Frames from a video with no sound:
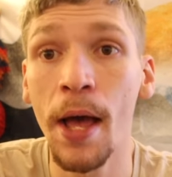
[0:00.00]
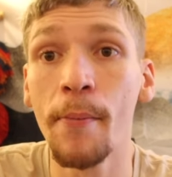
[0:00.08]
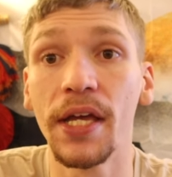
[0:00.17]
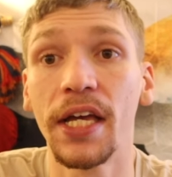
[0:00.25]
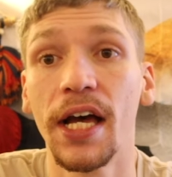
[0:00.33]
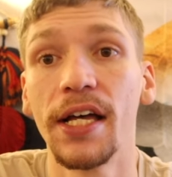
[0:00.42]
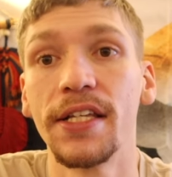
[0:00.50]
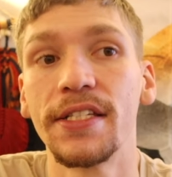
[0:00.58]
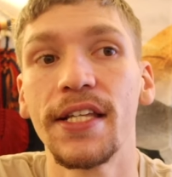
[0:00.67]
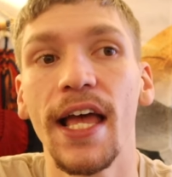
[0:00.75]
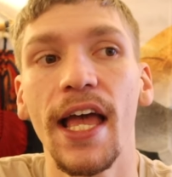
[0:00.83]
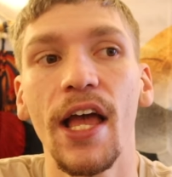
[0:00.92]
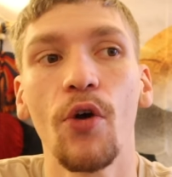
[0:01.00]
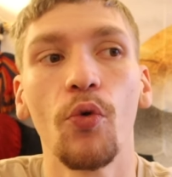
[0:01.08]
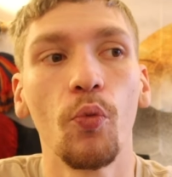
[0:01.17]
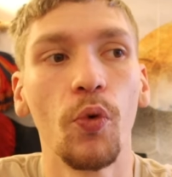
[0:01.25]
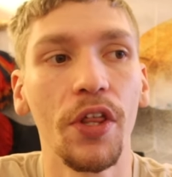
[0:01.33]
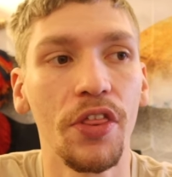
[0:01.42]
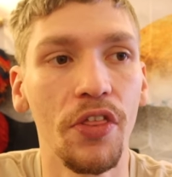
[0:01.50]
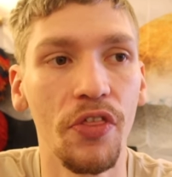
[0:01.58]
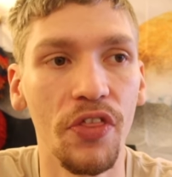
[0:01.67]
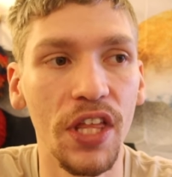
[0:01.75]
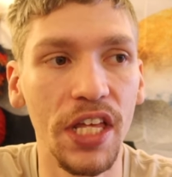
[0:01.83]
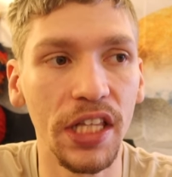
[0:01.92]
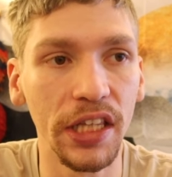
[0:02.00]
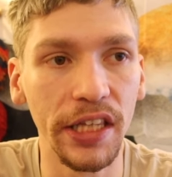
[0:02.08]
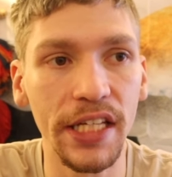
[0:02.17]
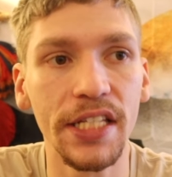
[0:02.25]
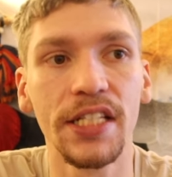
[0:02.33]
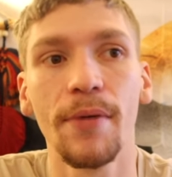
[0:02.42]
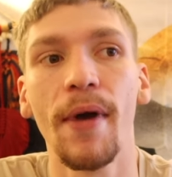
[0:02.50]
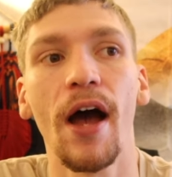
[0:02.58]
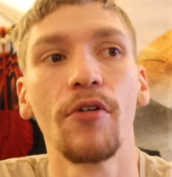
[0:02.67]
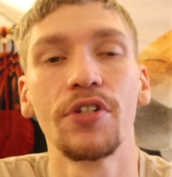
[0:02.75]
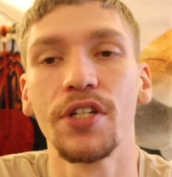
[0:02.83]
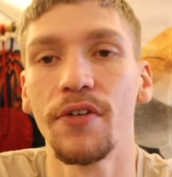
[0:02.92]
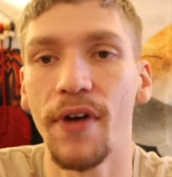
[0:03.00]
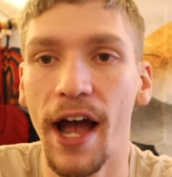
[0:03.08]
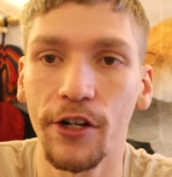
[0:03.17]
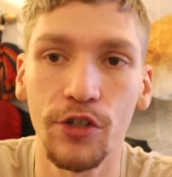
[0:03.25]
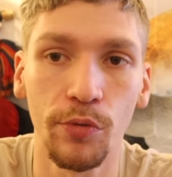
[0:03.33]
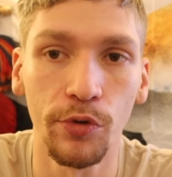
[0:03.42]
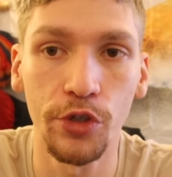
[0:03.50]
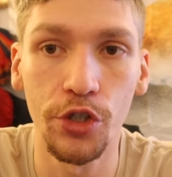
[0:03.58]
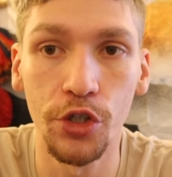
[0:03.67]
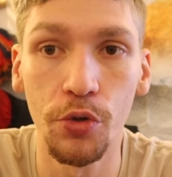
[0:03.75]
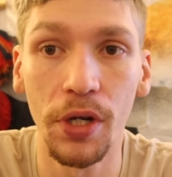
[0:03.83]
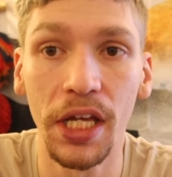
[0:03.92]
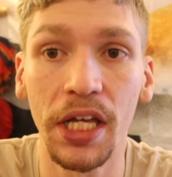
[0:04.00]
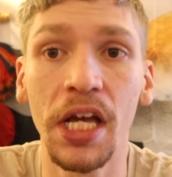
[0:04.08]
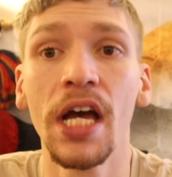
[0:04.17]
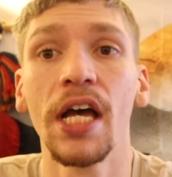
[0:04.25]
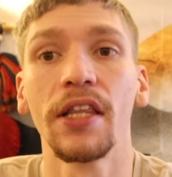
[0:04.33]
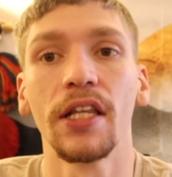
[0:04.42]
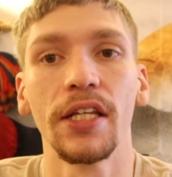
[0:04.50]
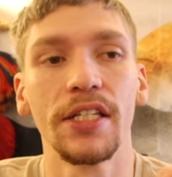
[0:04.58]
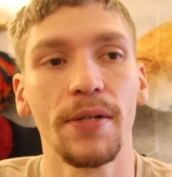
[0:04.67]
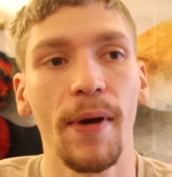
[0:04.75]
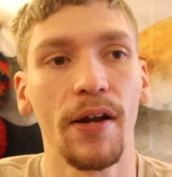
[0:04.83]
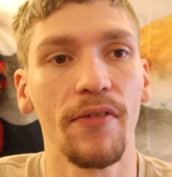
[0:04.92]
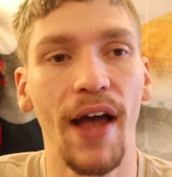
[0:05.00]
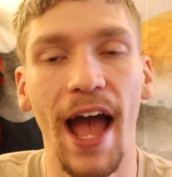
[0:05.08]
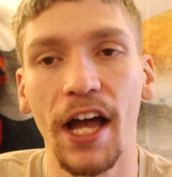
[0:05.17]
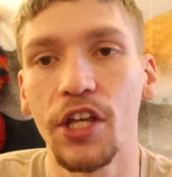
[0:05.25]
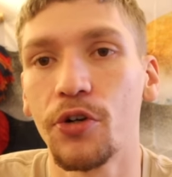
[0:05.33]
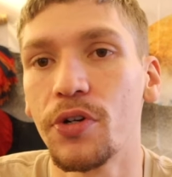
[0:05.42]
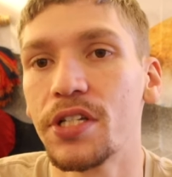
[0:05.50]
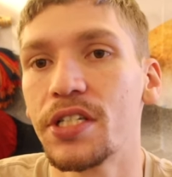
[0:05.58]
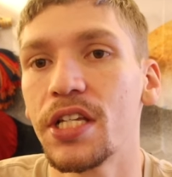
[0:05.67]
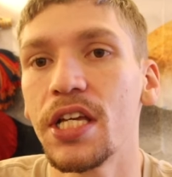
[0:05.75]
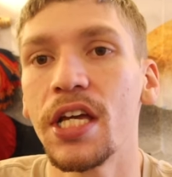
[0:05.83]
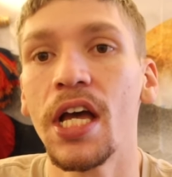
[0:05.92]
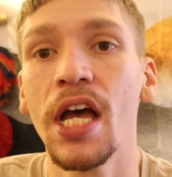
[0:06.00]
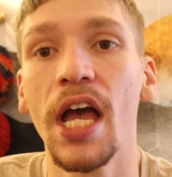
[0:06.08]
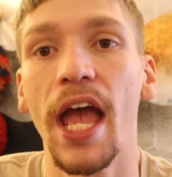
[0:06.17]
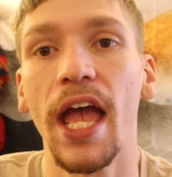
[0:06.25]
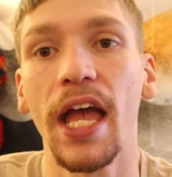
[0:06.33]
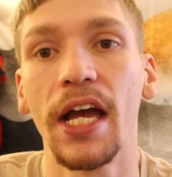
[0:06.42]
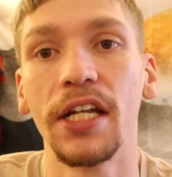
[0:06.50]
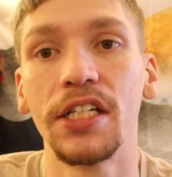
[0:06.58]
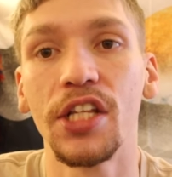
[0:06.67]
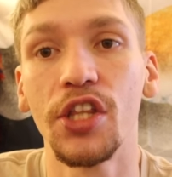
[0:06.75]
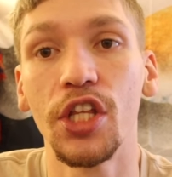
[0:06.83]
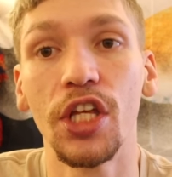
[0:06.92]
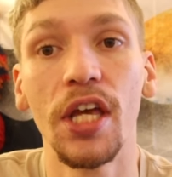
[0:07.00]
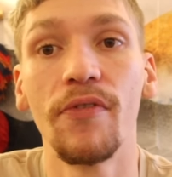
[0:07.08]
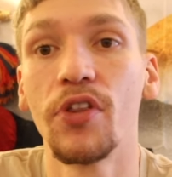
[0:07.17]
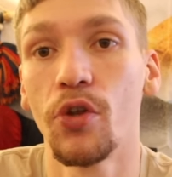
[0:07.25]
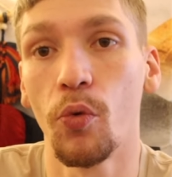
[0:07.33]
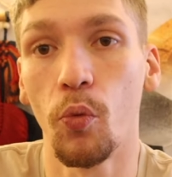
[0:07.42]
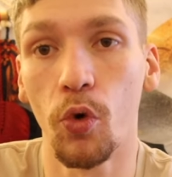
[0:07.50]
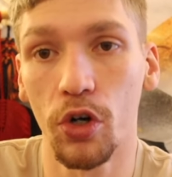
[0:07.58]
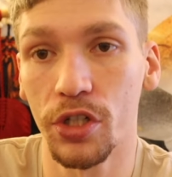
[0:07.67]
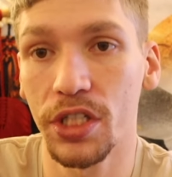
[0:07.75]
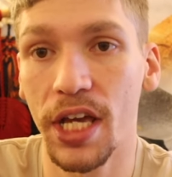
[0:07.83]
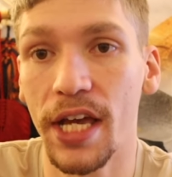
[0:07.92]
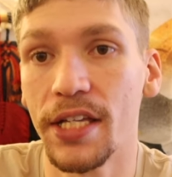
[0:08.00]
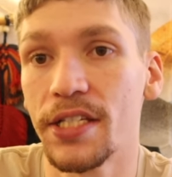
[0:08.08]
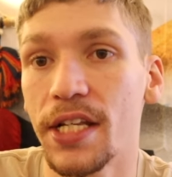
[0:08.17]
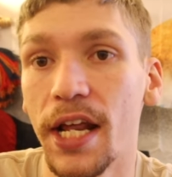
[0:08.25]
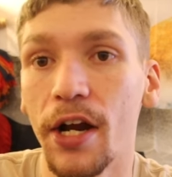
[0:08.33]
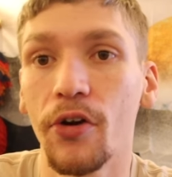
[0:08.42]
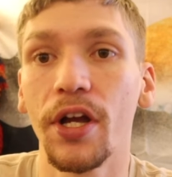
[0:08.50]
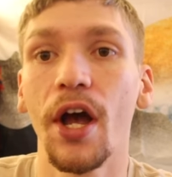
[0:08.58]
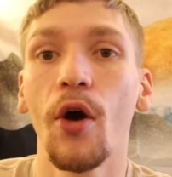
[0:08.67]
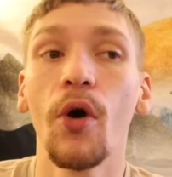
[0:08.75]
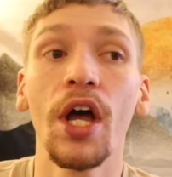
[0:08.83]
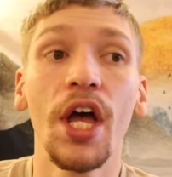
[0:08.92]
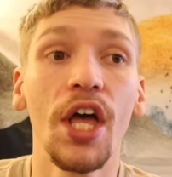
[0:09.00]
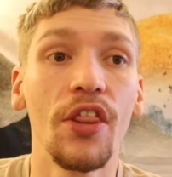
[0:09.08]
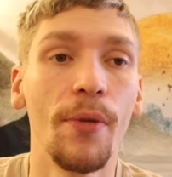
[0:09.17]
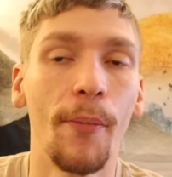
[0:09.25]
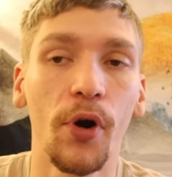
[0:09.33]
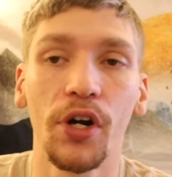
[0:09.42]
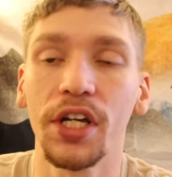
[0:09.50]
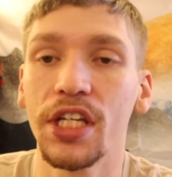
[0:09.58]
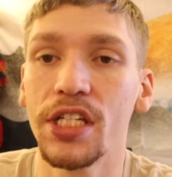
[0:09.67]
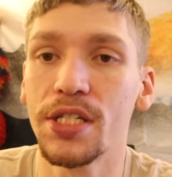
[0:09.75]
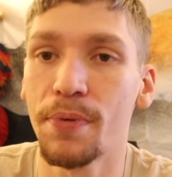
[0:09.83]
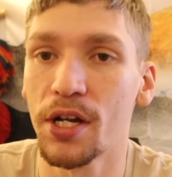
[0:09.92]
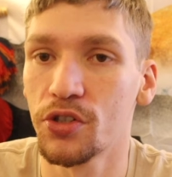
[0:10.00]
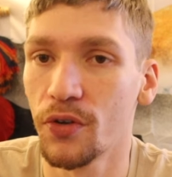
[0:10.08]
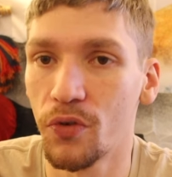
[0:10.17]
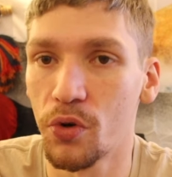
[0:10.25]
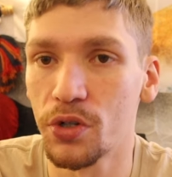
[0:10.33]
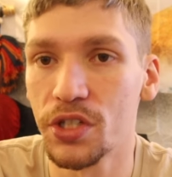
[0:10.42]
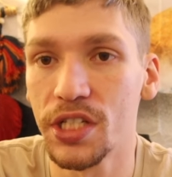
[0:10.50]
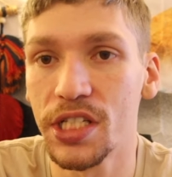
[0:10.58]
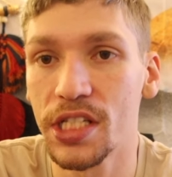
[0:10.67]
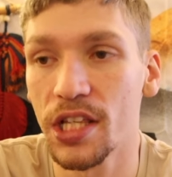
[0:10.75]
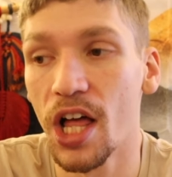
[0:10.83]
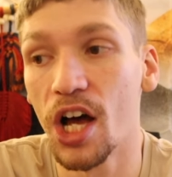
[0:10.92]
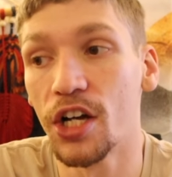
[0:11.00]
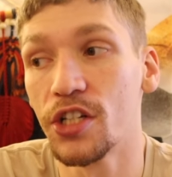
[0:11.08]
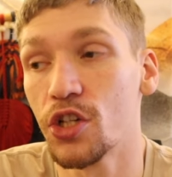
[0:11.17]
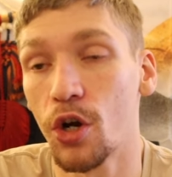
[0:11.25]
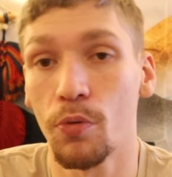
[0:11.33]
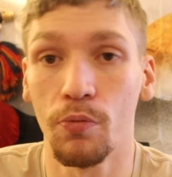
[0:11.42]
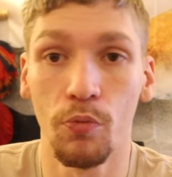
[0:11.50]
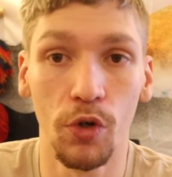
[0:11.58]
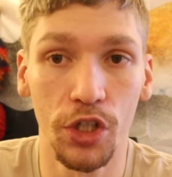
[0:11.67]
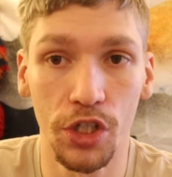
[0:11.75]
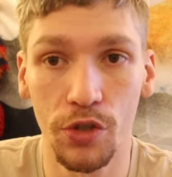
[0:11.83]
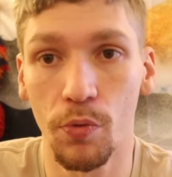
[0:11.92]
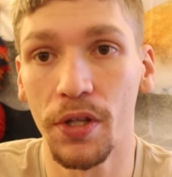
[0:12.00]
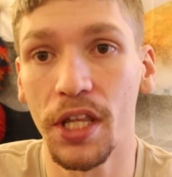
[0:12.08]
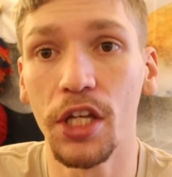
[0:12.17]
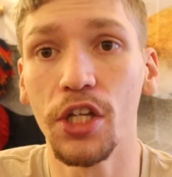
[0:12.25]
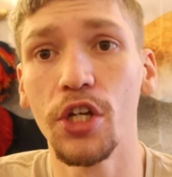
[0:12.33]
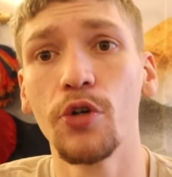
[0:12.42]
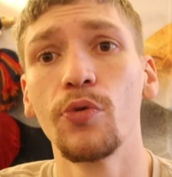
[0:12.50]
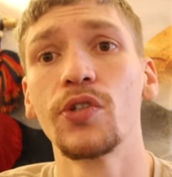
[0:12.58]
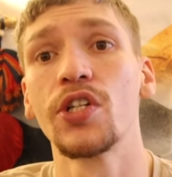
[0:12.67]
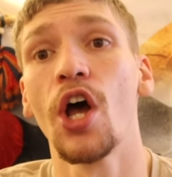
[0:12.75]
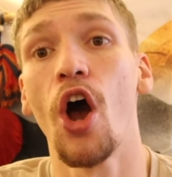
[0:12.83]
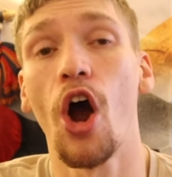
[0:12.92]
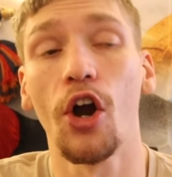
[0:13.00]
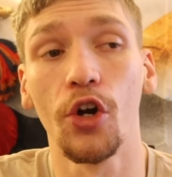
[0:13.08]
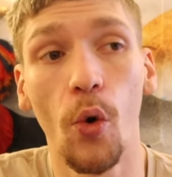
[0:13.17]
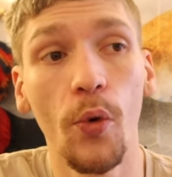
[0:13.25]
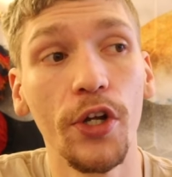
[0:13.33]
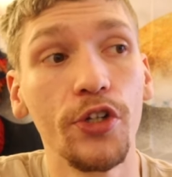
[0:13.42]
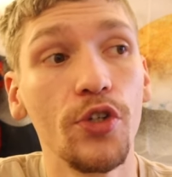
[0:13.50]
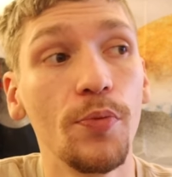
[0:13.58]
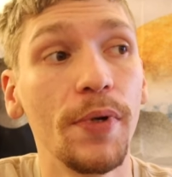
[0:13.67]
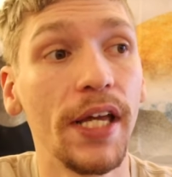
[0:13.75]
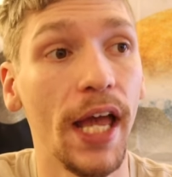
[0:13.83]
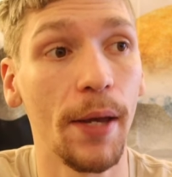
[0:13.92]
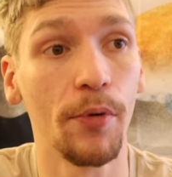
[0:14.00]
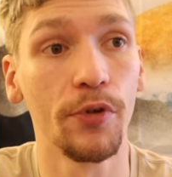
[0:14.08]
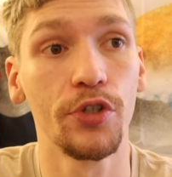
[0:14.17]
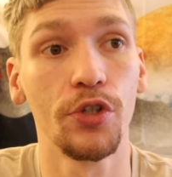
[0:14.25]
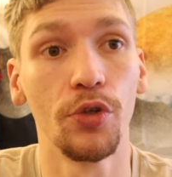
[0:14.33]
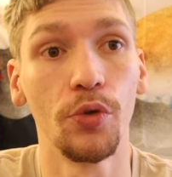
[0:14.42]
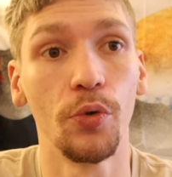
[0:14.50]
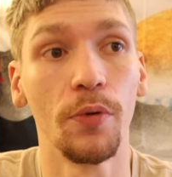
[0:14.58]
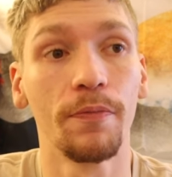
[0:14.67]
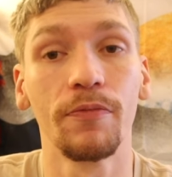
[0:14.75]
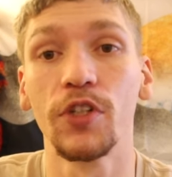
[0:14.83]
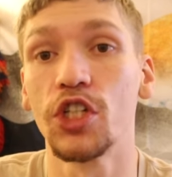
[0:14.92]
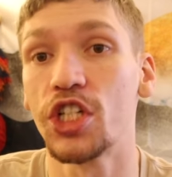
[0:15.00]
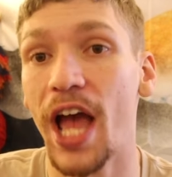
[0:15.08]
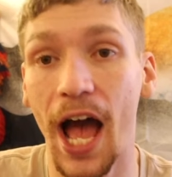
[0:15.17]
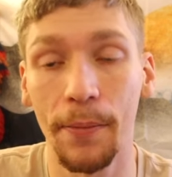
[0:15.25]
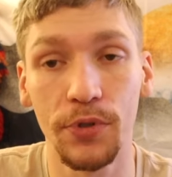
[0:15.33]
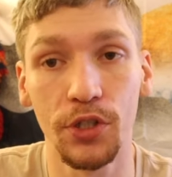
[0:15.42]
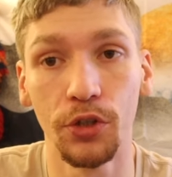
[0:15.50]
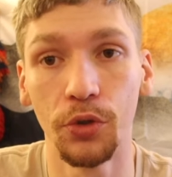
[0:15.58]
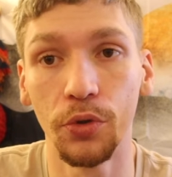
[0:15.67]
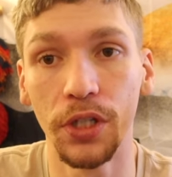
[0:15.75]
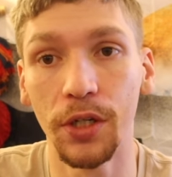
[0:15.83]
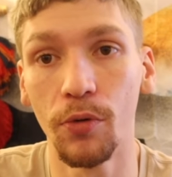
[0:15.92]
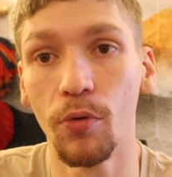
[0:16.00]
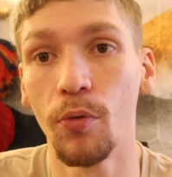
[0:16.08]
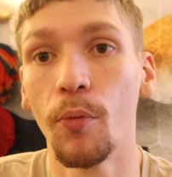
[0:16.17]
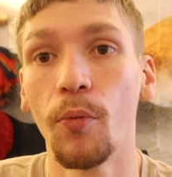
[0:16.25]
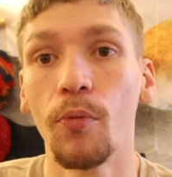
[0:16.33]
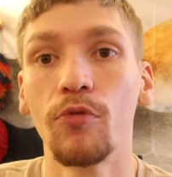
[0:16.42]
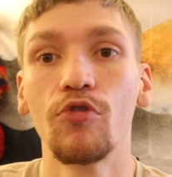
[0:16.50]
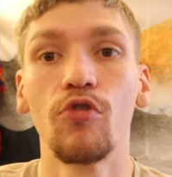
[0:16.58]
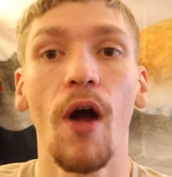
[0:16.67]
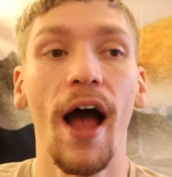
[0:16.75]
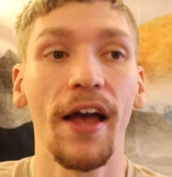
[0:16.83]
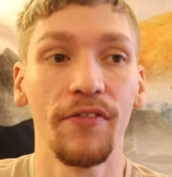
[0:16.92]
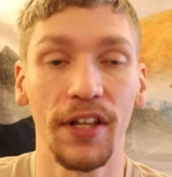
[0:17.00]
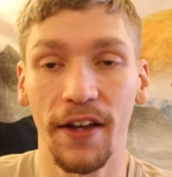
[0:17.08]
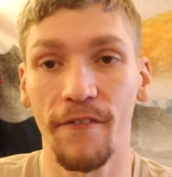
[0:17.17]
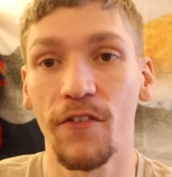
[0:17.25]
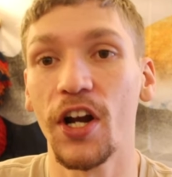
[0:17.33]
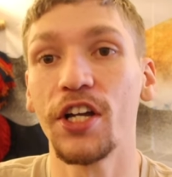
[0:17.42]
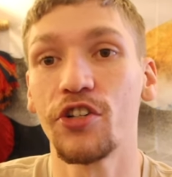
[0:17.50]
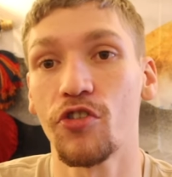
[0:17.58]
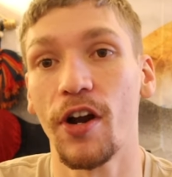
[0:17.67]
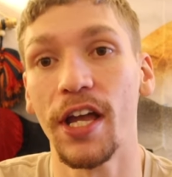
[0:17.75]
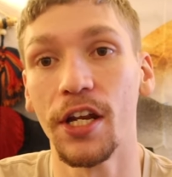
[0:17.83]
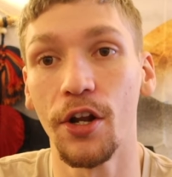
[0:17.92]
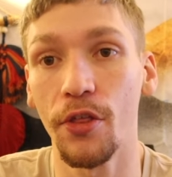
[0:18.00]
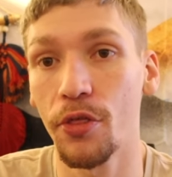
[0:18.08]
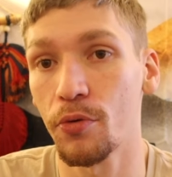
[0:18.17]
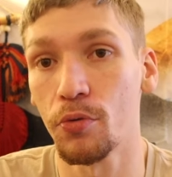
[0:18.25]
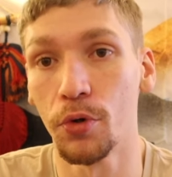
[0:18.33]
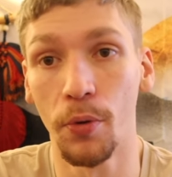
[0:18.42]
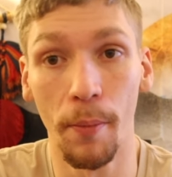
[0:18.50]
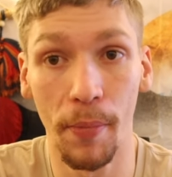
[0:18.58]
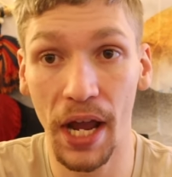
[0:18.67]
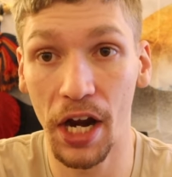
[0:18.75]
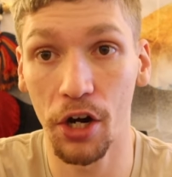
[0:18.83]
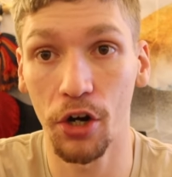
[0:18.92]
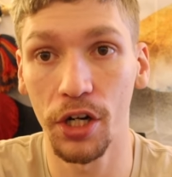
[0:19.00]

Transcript: because with the least amount of actual shooting, the least amount of accuracy, and given the worst case scenario, the Bernicke Special Forces slugs, or which is what they use, are going to be able to just absolutely drive like a freight train through a bear.